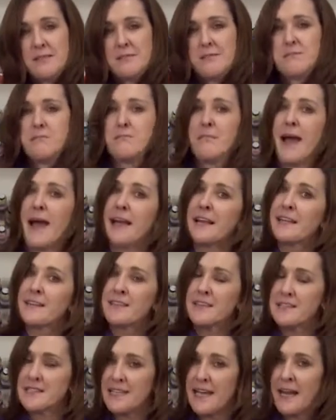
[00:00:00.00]
Back
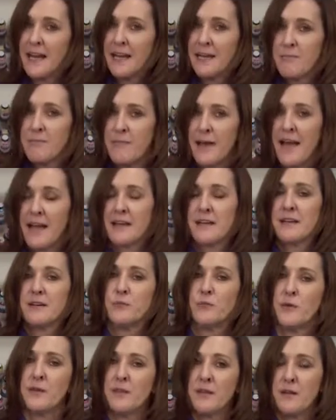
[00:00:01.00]
in the day, back
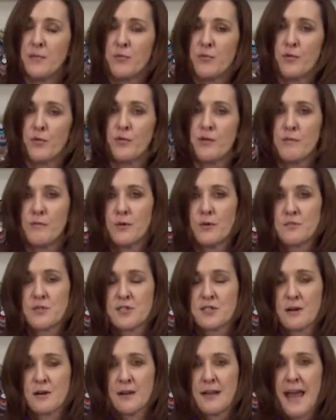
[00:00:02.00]
when the embroidery boom
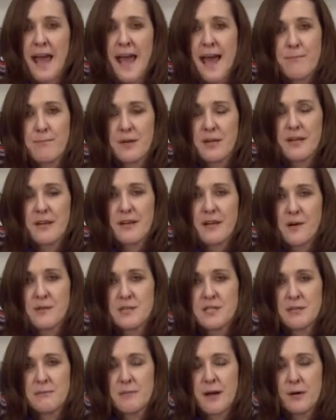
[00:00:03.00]
started happening and I
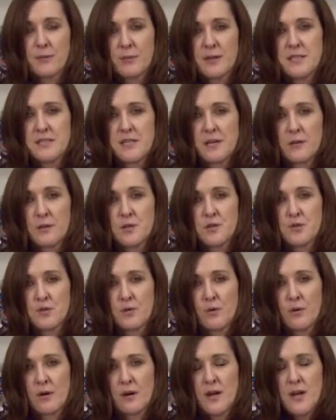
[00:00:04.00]
was in my retail
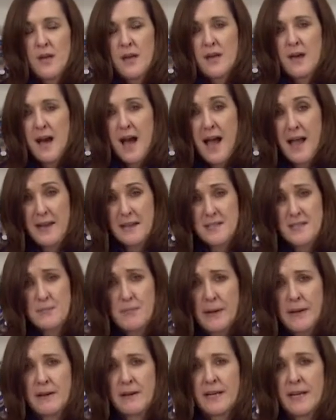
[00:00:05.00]
store, I
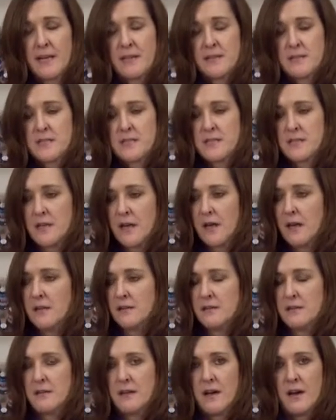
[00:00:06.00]
experienced a
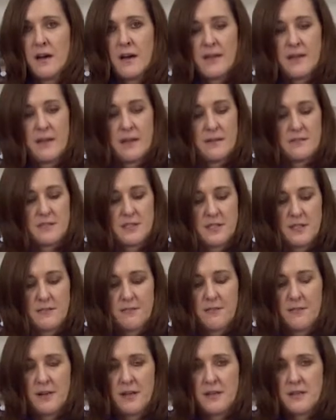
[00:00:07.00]
lot of
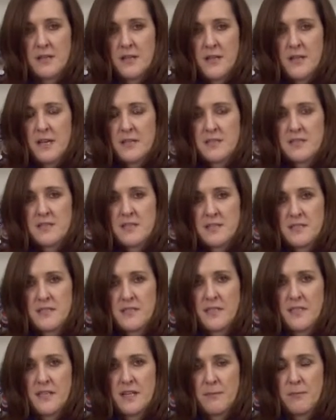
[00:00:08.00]
different
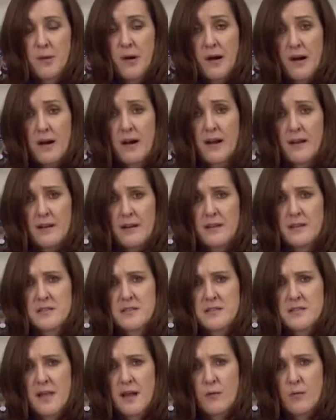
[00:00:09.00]
sticky
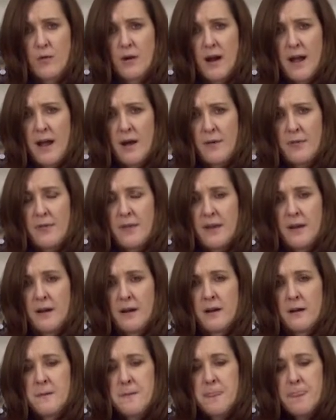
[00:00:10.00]
products that were out
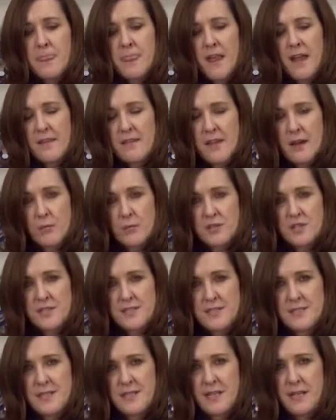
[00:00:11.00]
there, and they were
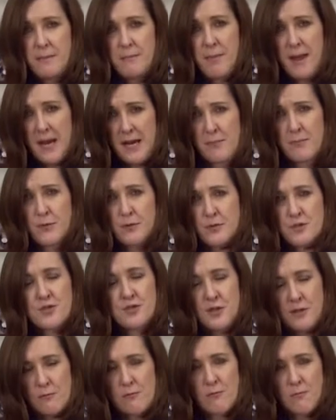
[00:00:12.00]
sticky papers.
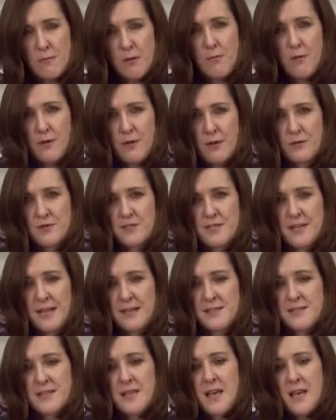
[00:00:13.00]
Do you remember those
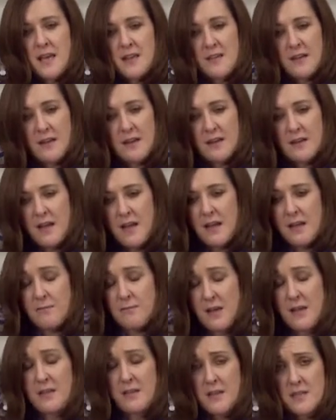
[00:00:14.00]
days?
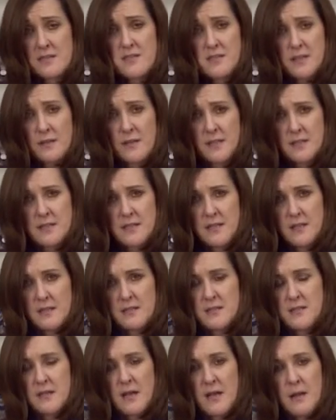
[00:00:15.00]
And they still
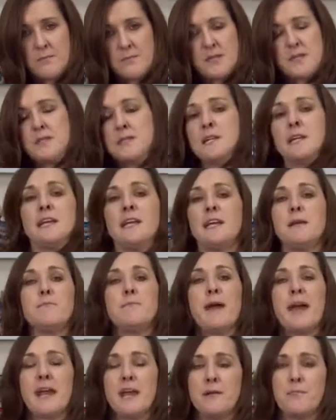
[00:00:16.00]
exist. Sticky
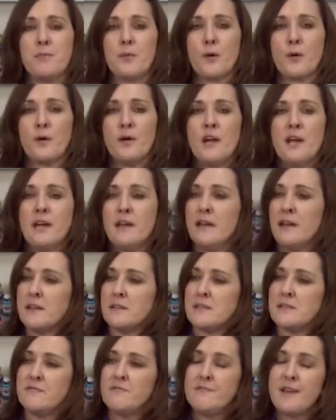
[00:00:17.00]
paper
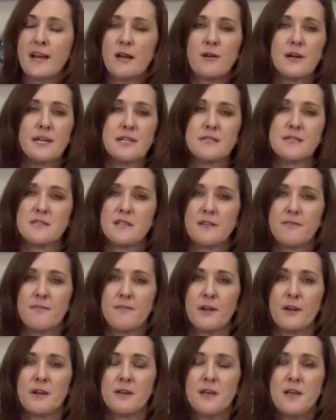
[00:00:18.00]
is very
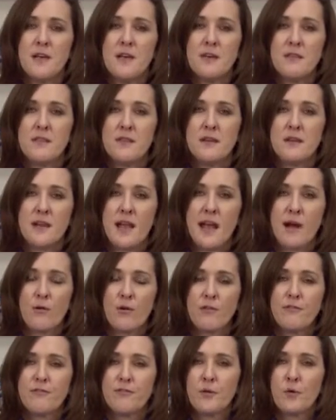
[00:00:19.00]
different than
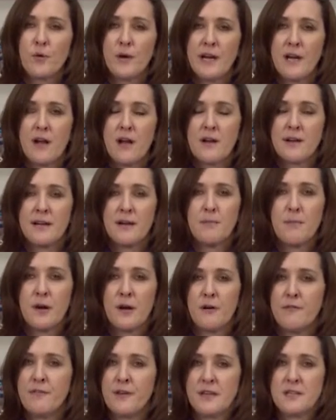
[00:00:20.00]
our Floriani
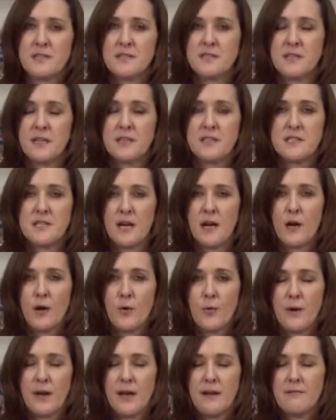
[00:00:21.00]
Perfect Stick
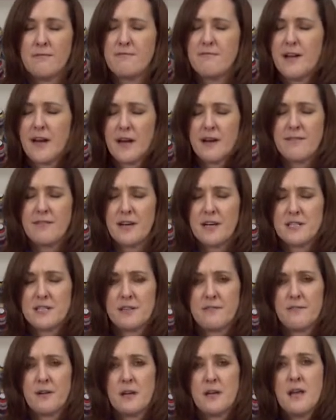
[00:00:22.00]
Tearaway. Very, very
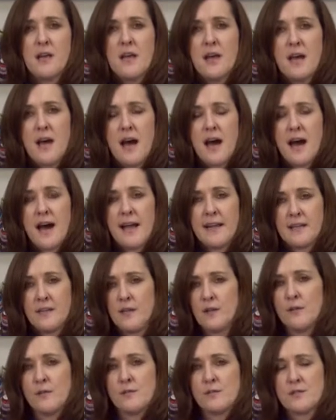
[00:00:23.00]
different. I
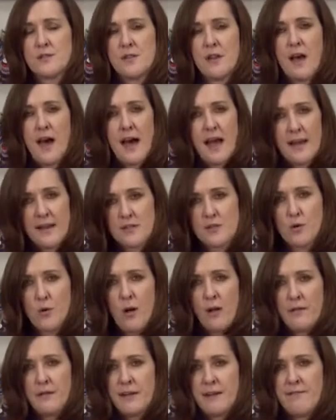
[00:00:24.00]
use the highest
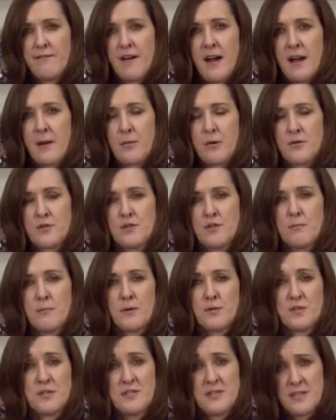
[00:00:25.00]
quality fibers, the
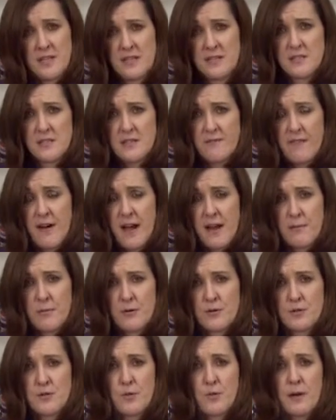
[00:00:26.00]
most dense
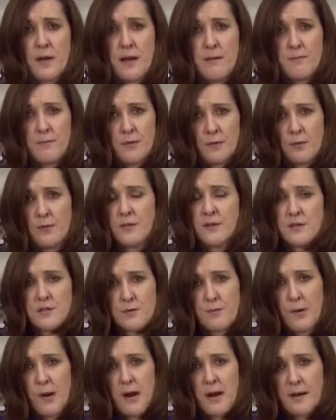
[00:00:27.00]
fibers when I build
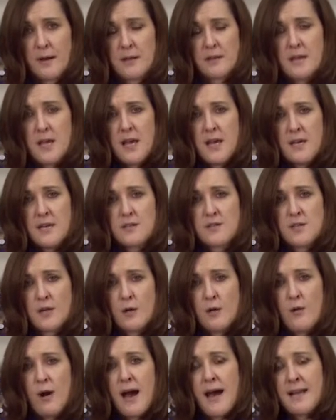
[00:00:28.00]
this product.
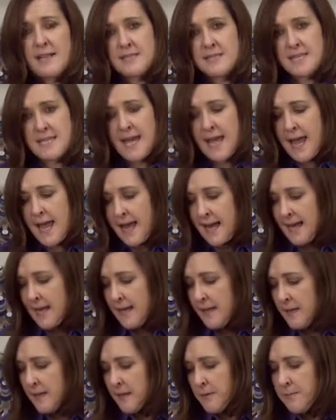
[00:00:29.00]
So I
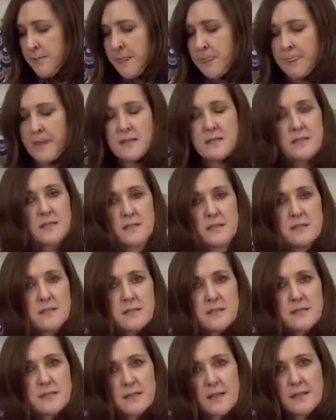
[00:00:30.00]
take,
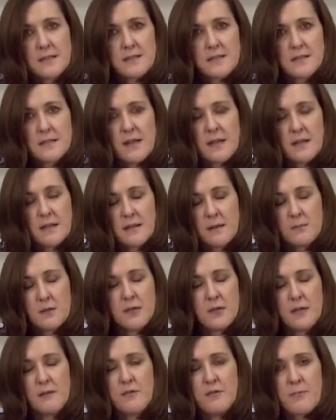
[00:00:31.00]
I'm
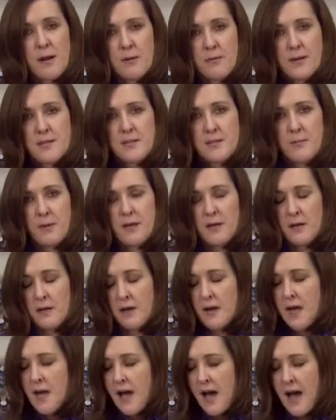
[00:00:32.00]
gonna give you my recipe here.